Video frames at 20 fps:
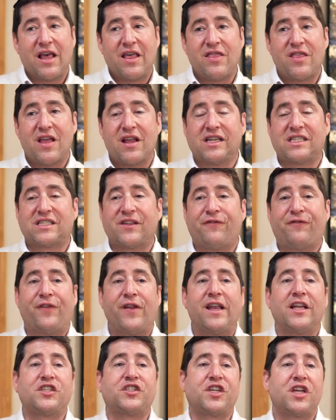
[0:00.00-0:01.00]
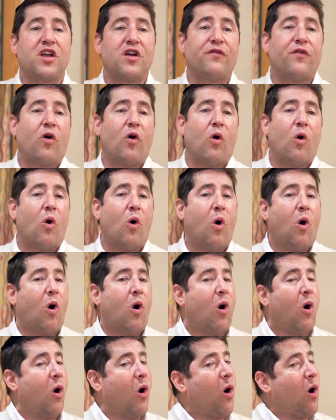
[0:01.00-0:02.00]
there's the finishing of
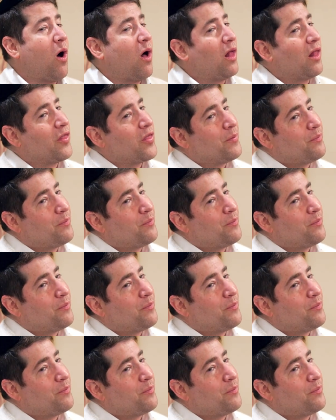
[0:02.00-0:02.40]
all